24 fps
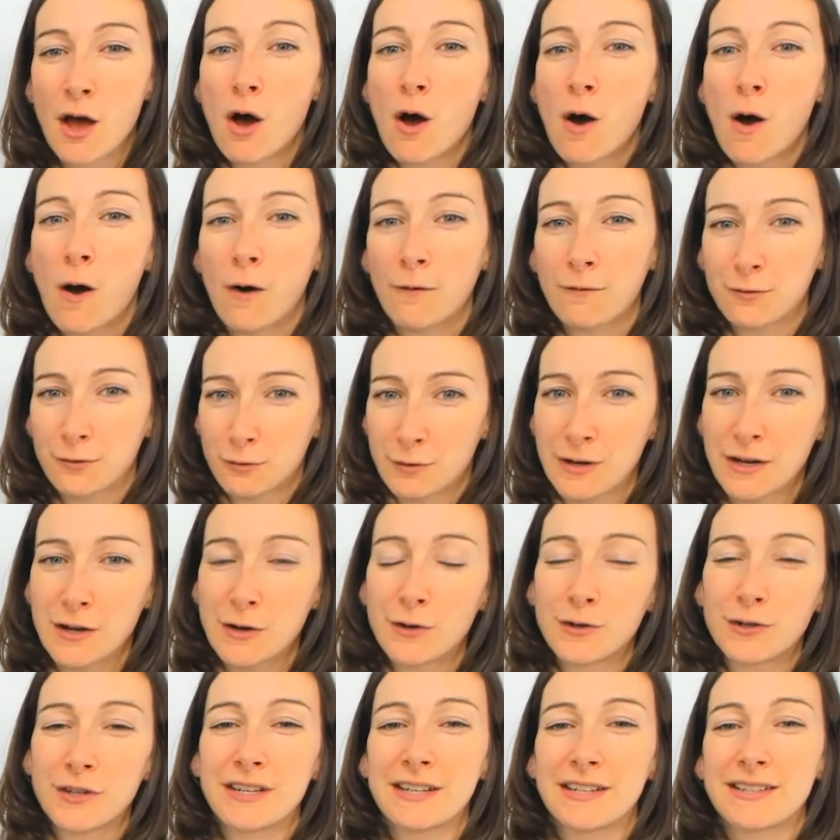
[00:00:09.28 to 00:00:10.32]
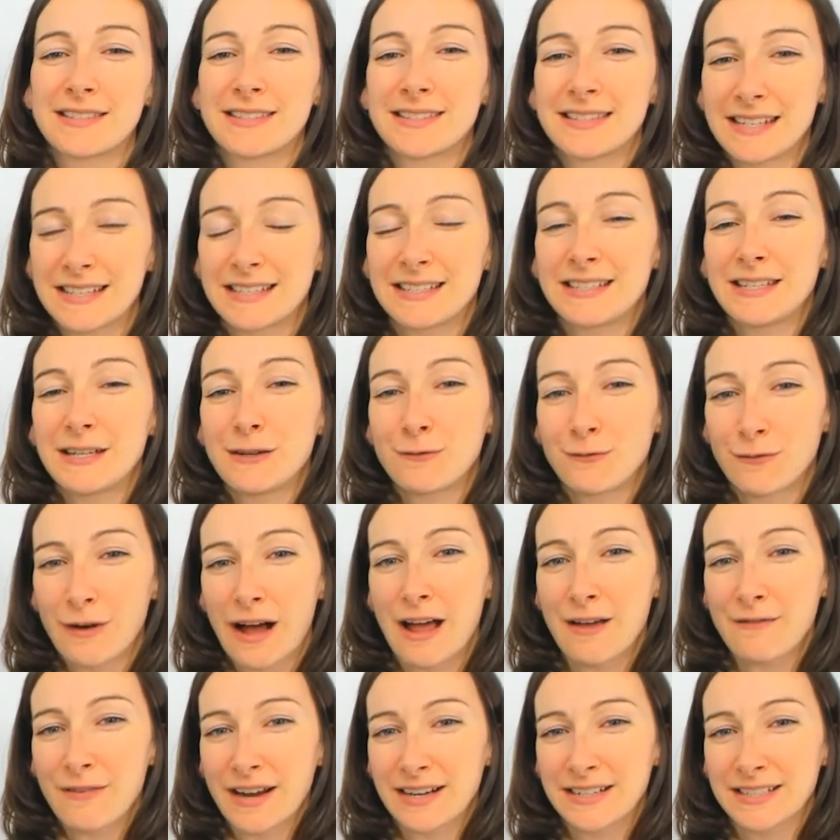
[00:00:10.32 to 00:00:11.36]
of
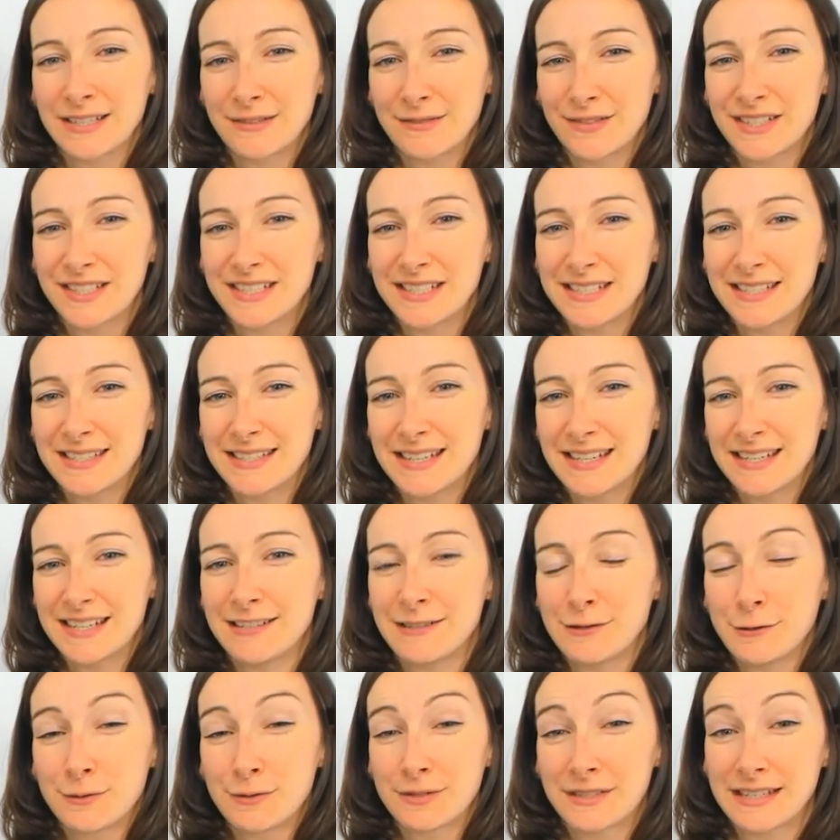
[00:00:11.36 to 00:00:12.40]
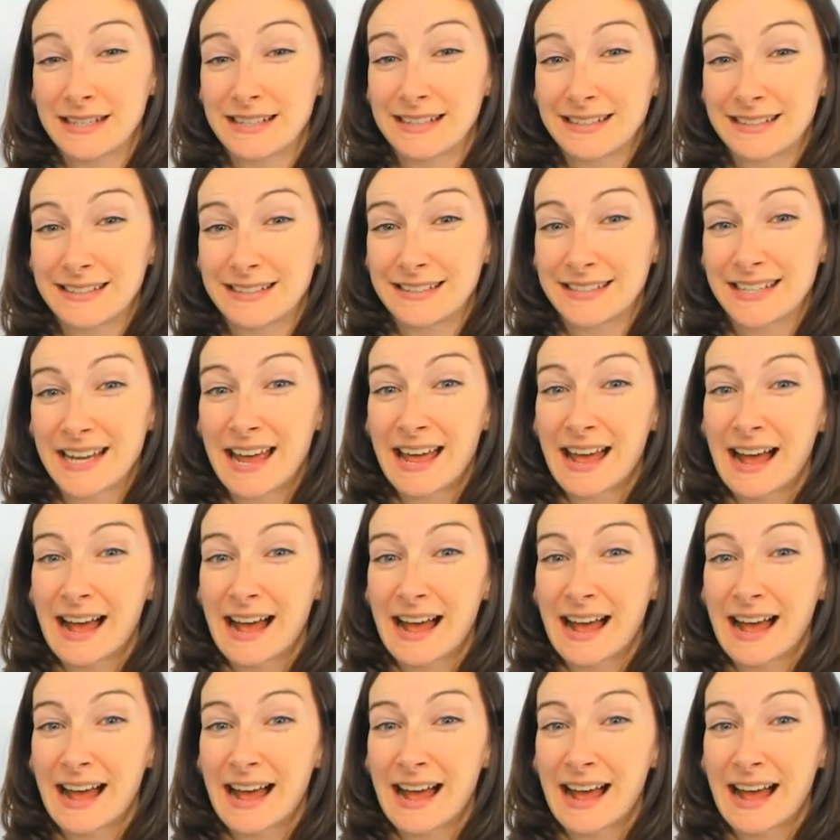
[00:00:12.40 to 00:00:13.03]
365 activities in New Zealand.